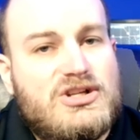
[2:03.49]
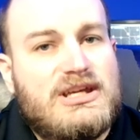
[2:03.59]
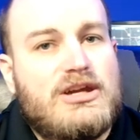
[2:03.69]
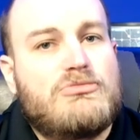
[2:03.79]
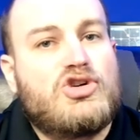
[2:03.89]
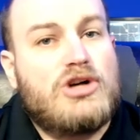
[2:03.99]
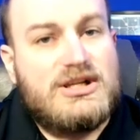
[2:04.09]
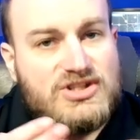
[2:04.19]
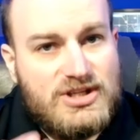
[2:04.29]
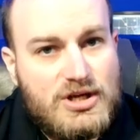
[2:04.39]
a
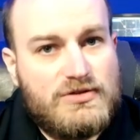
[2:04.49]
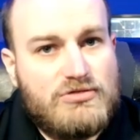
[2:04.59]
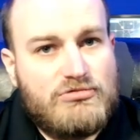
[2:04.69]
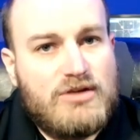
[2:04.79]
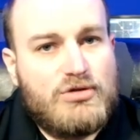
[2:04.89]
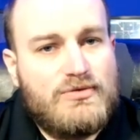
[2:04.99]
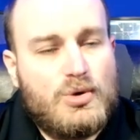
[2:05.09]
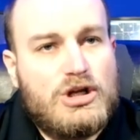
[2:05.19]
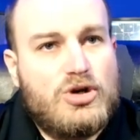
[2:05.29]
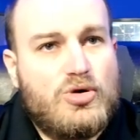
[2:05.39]
crossing over the Red River
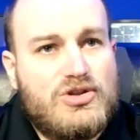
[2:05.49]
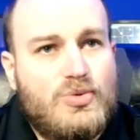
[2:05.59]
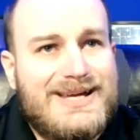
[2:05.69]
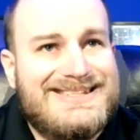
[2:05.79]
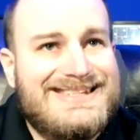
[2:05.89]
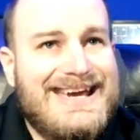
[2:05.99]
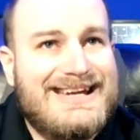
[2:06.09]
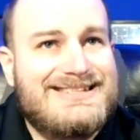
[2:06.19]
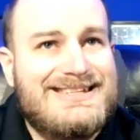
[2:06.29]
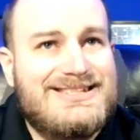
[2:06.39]
into northwest
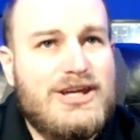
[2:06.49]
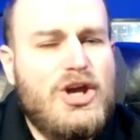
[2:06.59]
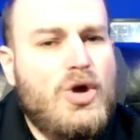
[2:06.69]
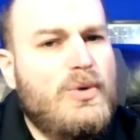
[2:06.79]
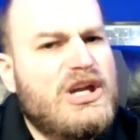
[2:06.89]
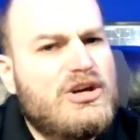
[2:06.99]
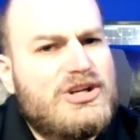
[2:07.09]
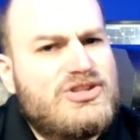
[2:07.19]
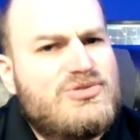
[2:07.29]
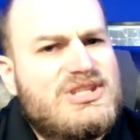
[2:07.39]
Texas. We could
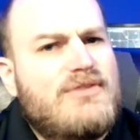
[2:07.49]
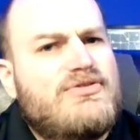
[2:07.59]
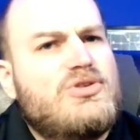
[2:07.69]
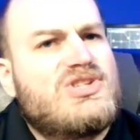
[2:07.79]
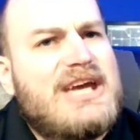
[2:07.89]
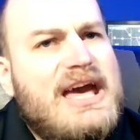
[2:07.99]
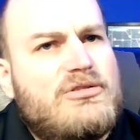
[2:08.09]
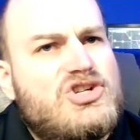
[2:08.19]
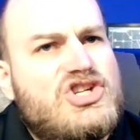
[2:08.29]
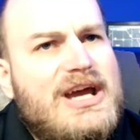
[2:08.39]
also see a few
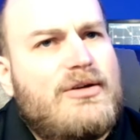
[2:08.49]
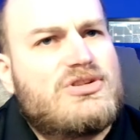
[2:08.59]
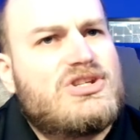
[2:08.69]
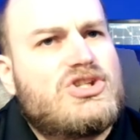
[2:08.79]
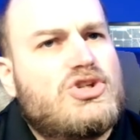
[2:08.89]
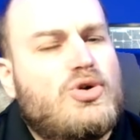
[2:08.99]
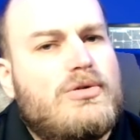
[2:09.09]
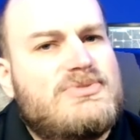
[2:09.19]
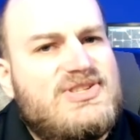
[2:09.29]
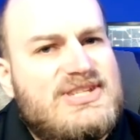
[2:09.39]
scattered showers and
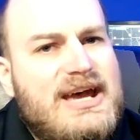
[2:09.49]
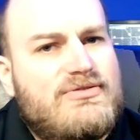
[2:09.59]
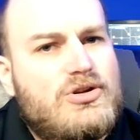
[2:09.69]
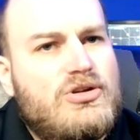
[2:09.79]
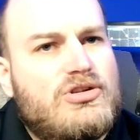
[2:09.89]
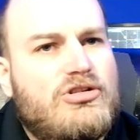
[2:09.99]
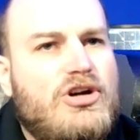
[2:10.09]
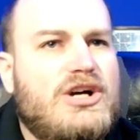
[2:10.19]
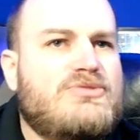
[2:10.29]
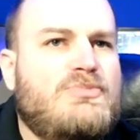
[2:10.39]
storms this afternoon
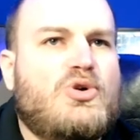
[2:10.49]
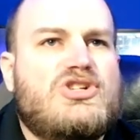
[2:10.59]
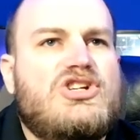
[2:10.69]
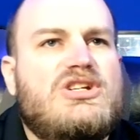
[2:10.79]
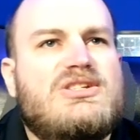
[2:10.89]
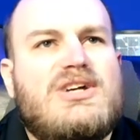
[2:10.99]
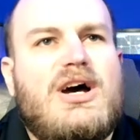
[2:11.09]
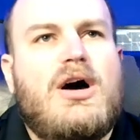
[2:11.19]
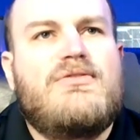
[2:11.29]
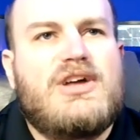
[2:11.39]
across portions
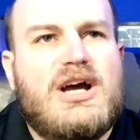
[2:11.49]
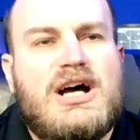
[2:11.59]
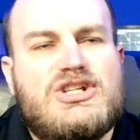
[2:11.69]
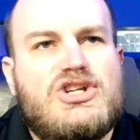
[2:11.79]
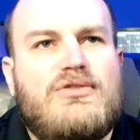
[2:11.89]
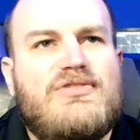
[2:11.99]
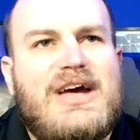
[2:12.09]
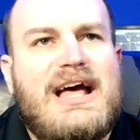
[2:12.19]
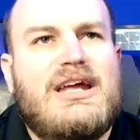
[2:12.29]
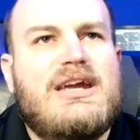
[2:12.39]
of the Concho
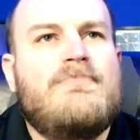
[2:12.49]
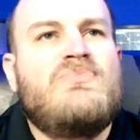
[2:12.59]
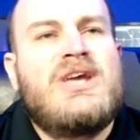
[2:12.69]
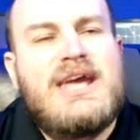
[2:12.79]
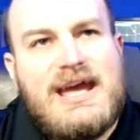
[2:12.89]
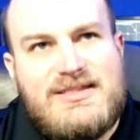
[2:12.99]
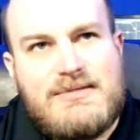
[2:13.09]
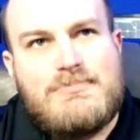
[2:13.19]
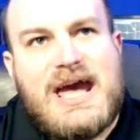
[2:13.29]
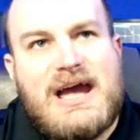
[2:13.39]
Valley, and
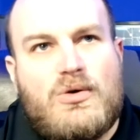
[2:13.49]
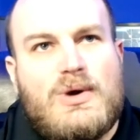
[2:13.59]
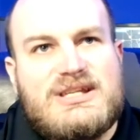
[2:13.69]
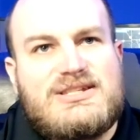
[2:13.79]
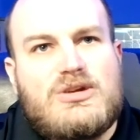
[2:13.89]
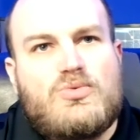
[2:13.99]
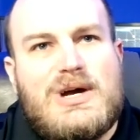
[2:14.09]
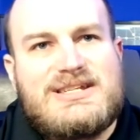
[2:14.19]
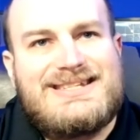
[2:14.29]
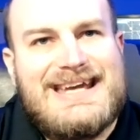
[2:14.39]
then back west into
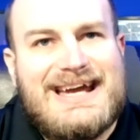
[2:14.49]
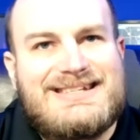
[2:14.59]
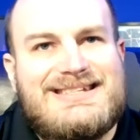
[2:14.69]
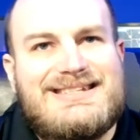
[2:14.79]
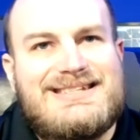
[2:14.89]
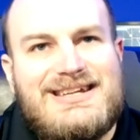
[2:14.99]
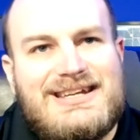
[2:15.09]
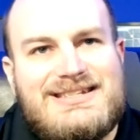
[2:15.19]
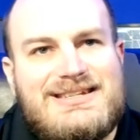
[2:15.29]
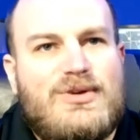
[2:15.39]
West Texas. And you
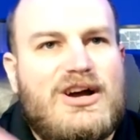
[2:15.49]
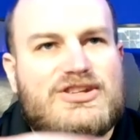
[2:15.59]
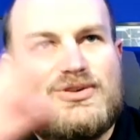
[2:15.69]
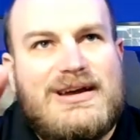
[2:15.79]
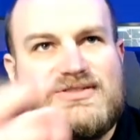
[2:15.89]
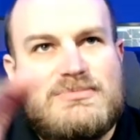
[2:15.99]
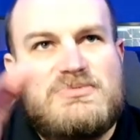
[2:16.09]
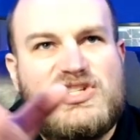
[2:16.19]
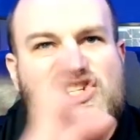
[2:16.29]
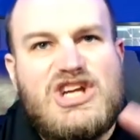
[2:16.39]
can see we also have some
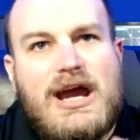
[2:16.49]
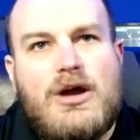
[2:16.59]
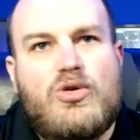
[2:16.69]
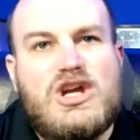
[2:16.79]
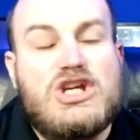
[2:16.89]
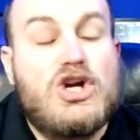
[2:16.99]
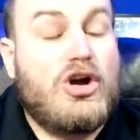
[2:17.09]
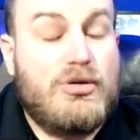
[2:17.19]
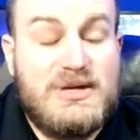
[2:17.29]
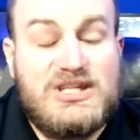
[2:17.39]
showery
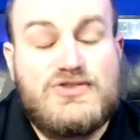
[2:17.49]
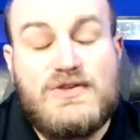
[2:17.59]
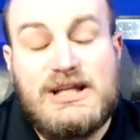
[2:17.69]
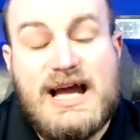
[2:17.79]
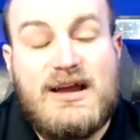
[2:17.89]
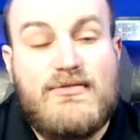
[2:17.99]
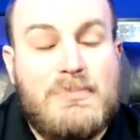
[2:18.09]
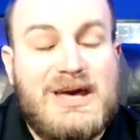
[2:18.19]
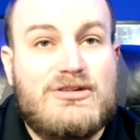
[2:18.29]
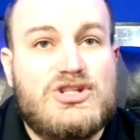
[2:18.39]
garbage, for the lack of a
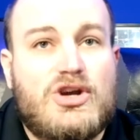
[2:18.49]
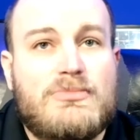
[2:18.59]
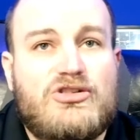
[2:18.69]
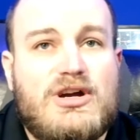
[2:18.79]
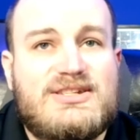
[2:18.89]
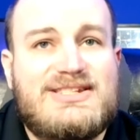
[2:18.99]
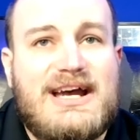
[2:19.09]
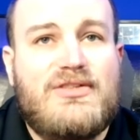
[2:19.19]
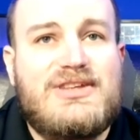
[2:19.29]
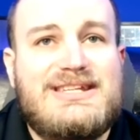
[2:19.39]
better term, across
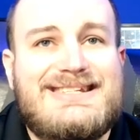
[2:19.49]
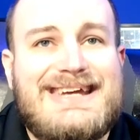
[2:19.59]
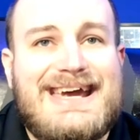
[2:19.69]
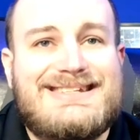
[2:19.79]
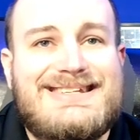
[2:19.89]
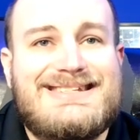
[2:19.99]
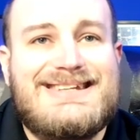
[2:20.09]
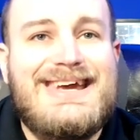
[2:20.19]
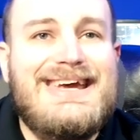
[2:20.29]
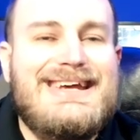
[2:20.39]
southeast Texas,
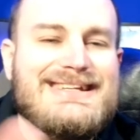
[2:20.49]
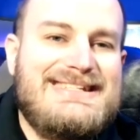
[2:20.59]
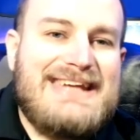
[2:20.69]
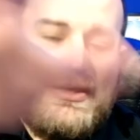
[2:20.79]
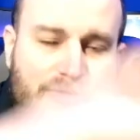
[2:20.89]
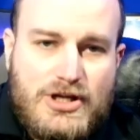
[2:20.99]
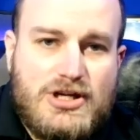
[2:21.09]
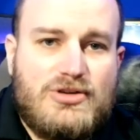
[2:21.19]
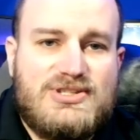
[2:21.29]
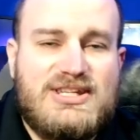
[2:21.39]
down the
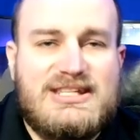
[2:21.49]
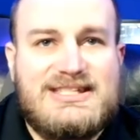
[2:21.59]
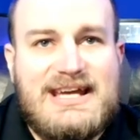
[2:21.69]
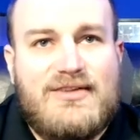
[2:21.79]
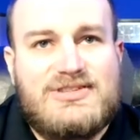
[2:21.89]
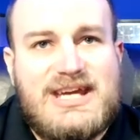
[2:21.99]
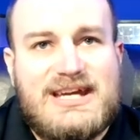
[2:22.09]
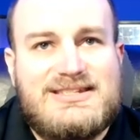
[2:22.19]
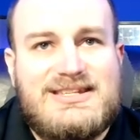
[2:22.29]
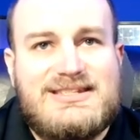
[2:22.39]
coast into South
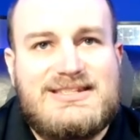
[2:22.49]
Texas.